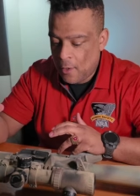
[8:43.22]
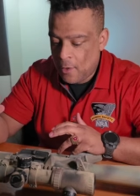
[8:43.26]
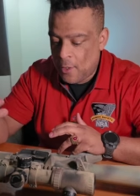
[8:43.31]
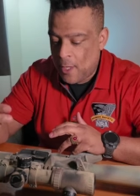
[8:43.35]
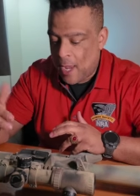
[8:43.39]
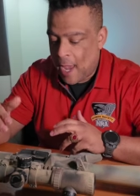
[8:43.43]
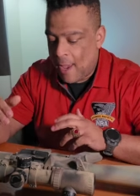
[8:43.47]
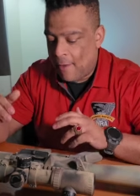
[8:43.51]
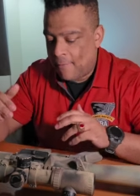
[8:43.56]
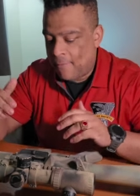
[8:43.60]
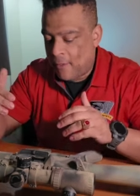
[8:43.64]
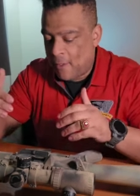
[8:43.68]
you
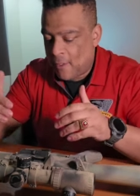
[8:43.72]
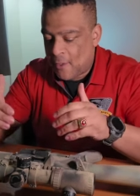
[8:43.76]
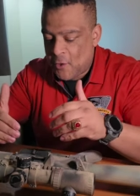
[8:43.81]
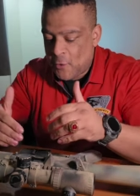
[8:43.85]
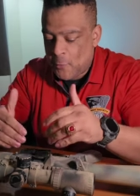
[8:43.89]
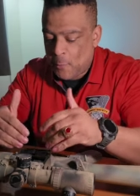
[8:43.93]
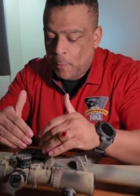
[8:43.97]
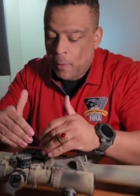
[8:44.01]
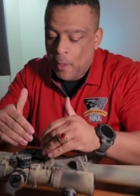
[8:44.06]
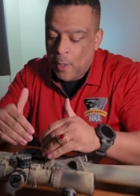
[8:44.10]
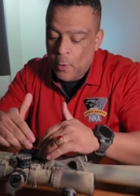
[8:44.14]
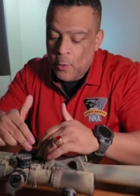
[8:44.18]
have an
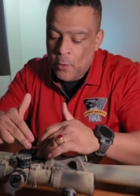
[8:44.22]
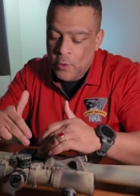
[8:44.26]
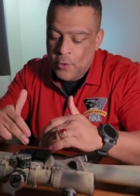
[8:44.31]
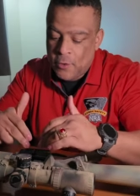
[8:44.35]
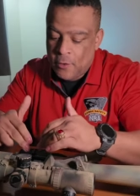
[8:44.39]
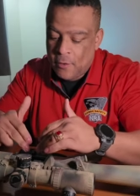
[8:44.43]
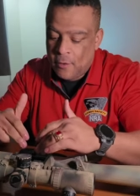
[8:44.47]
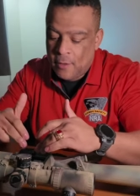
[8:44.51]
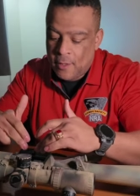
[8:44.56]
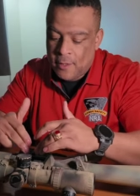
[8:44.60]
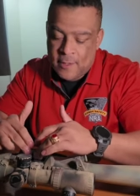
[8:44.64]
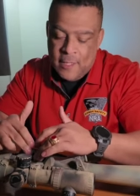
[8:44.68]

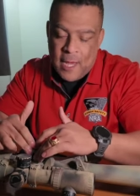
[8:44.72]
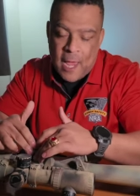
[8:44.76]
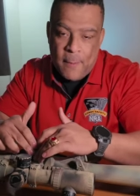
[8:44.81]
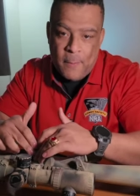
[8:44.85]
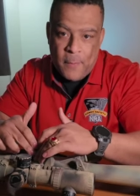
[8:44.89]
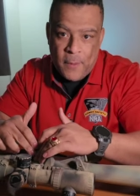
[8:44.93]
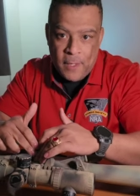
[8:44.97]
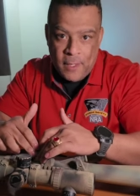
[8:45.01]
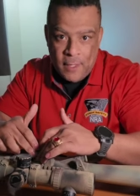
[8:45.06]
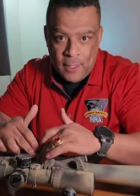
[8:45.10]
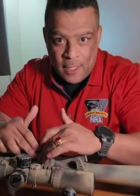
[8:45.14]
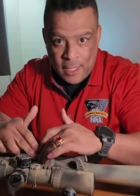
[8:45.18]
explosion that's
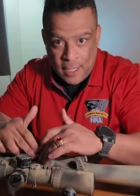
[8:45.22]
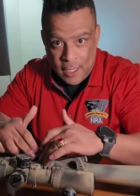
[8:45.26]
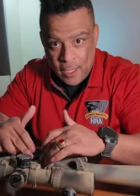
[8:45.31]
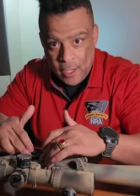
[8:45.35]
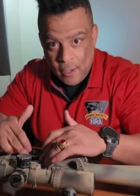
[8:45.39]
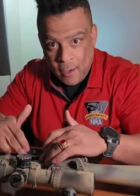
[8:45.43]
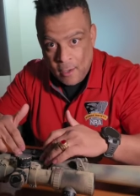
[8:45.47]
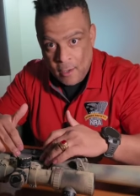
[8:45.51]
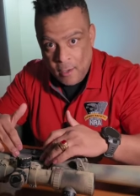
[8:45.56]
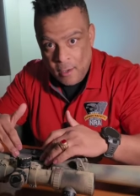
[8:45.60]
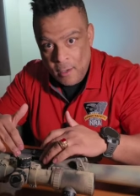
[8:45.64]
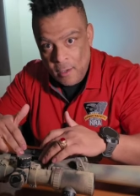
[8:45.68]
happening
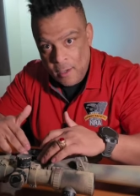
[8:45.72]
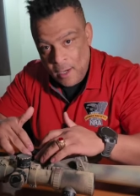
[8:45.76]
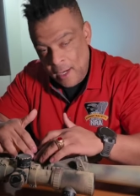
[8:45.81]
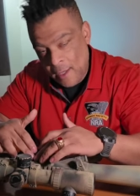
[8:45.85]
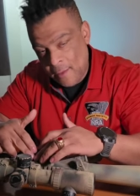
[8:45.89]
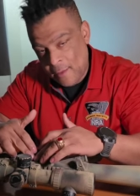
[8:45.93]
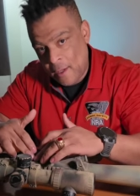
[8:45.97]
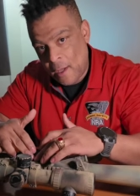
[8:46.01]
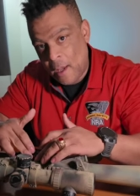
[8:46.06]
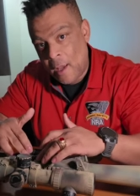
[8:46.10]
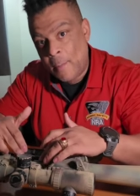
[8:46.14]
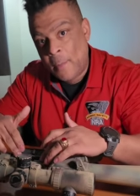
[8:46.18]
here
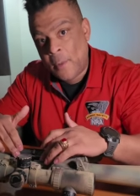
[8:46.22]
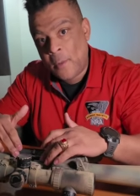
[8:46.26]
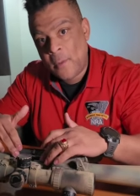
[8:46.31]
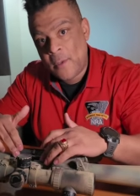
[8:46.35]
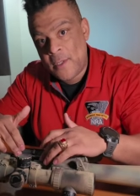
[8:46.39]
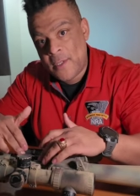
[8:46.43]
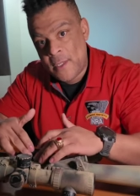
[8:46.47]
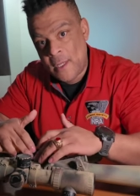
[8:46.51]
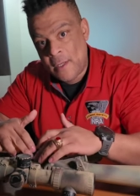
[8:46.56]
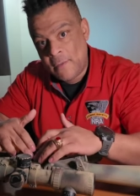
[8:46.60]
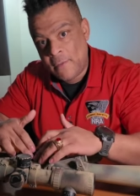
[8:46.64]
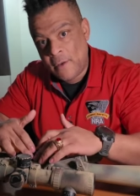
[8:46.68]
in the upper
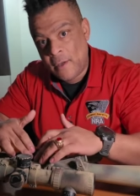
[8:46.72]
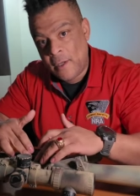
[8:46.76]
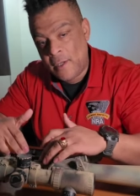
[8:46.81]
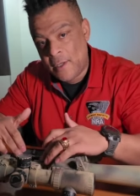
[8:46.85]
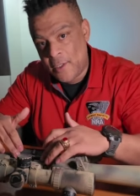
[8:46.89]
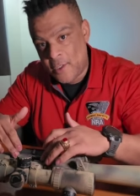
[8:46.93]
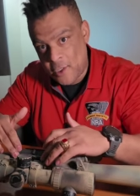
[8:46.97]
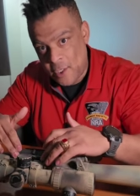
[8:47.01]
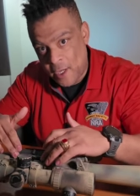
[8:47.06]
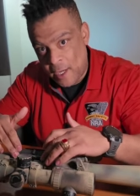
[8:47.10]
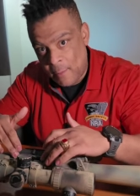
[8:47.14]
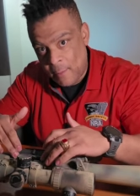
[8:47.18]
receiver, in
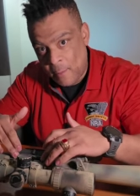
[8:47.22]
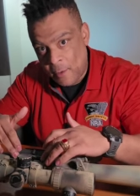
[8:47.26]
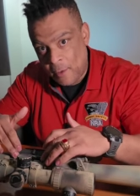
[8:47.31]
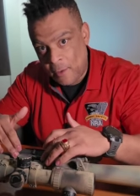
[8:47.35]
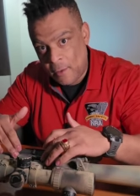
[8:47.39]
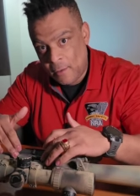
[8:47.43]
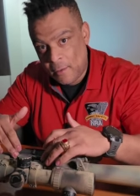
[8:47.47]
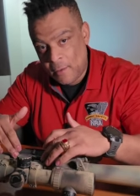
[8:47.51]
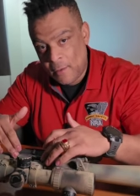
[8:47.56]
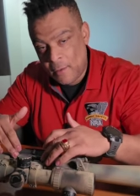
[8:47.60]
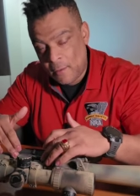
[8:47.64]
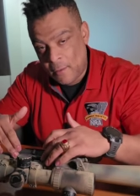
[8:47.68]
the
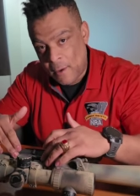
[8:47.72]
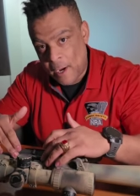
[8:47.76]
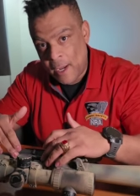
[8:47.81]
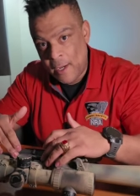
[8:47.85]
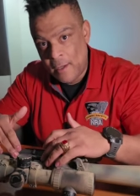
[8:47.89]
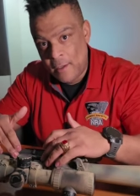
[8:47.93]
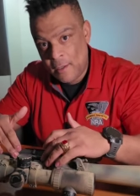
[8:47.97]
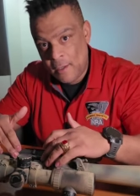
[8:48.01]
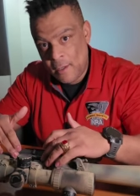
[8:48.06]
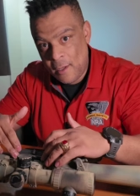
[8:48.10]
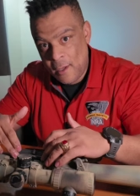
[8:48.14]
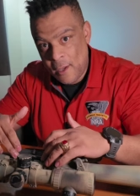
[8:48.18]
chamber,
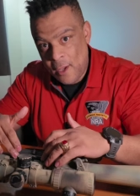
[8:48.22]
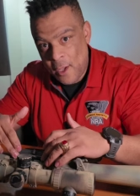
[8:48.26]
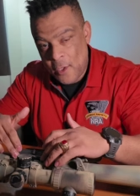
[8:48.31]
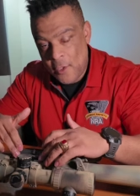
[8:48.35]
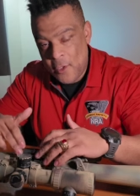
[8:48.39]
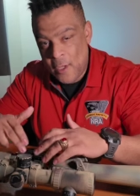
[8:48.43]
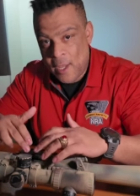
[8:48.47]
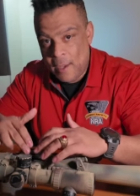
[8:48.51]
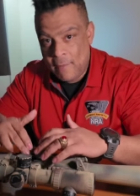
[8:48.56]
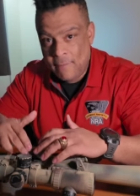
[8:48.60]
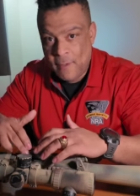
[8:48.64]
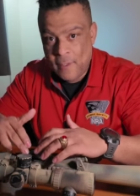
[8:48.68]
right?
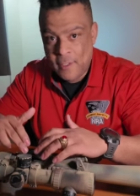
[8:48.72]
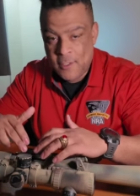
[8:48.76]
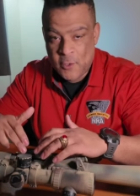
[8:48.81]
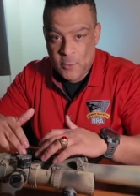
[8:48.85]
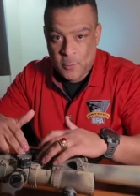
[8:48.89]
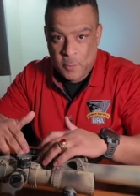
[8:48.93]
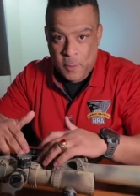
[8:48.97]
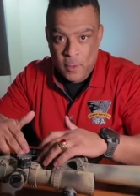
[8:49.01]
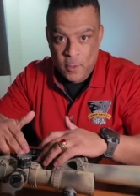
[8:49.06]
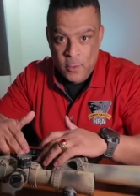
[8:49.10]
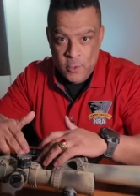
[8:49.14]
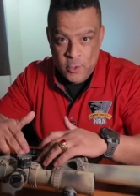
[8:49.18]
You have an
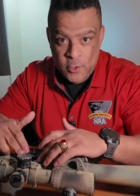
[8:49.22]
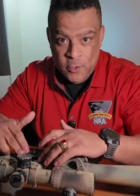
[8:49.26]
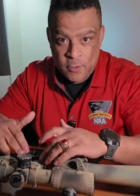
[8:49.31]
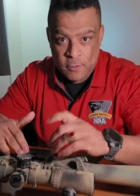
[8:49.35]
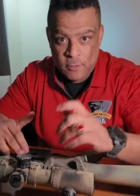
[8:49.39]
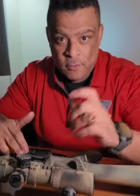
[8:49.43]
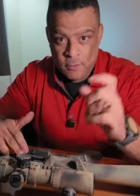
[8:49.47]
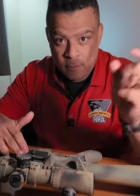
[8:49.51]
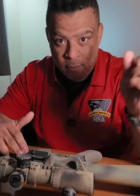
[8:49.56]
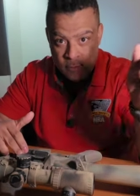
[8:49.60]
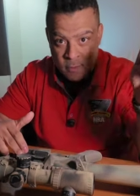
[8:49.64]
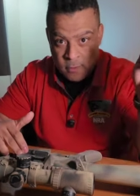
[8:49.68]

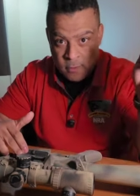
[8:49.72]
explosion,